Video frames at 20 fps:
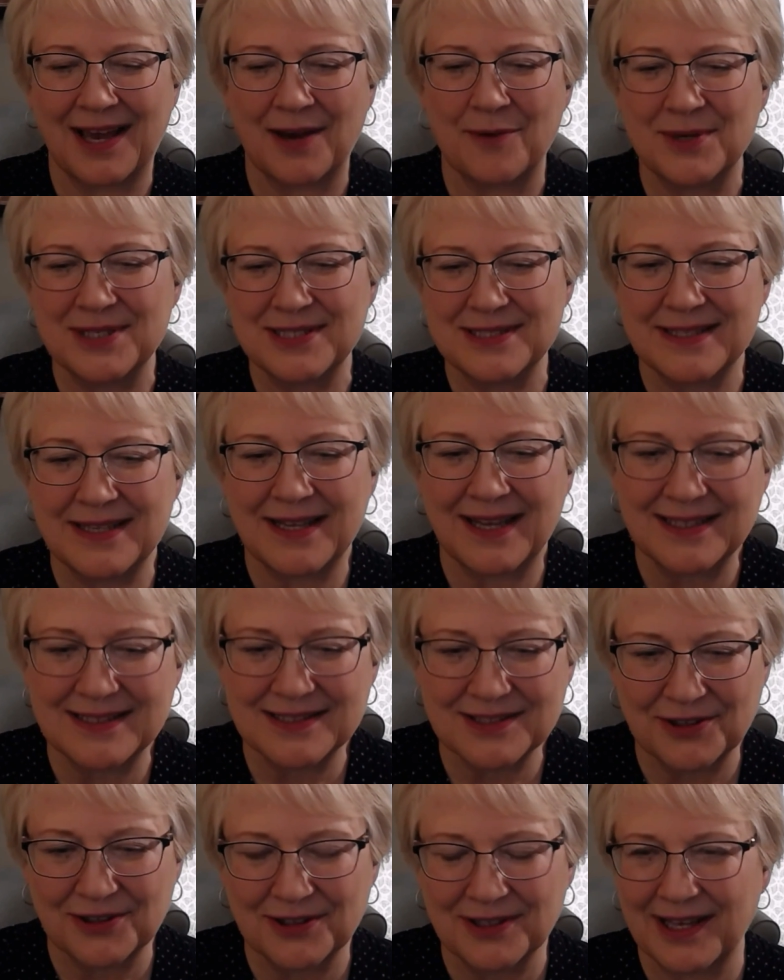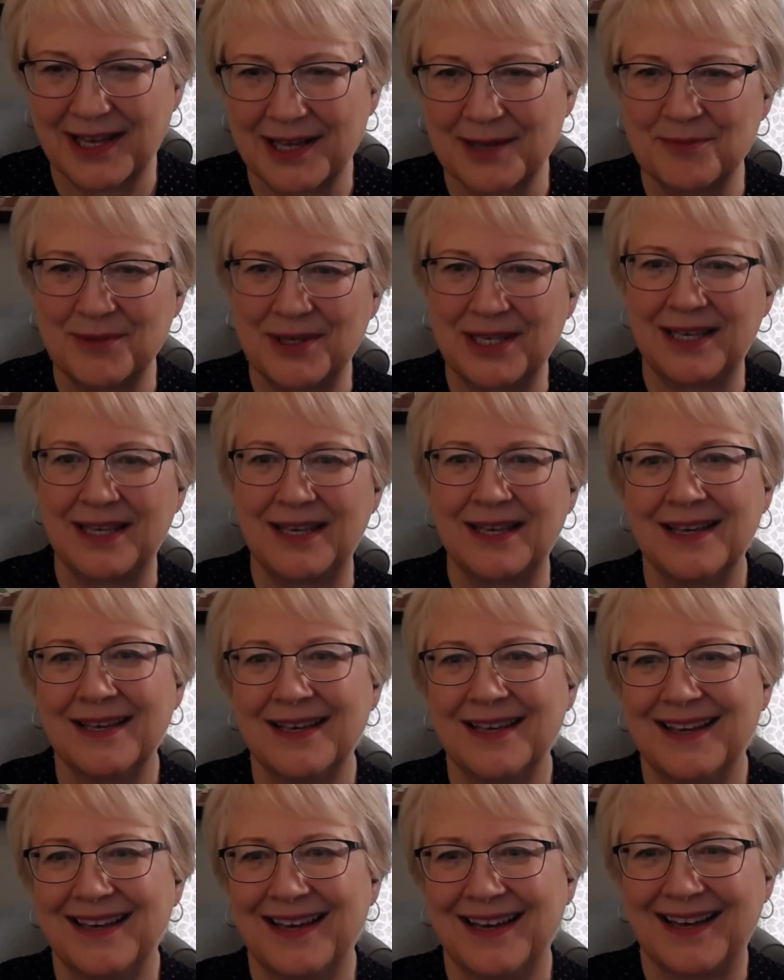Yeah, what's a nice girl like me?
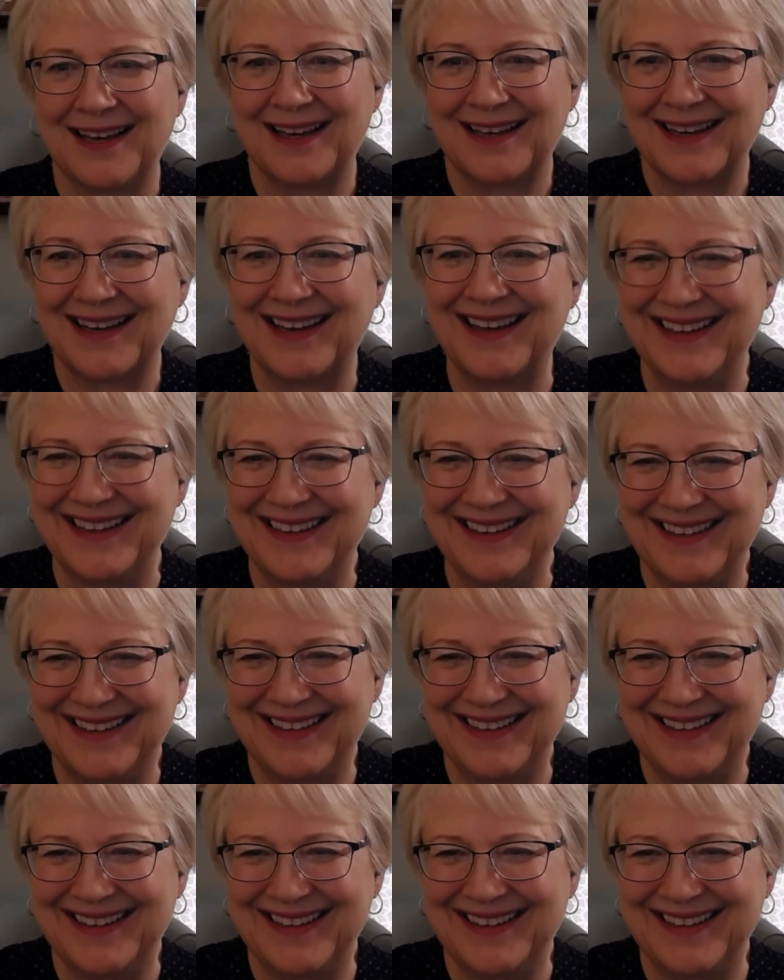Uh,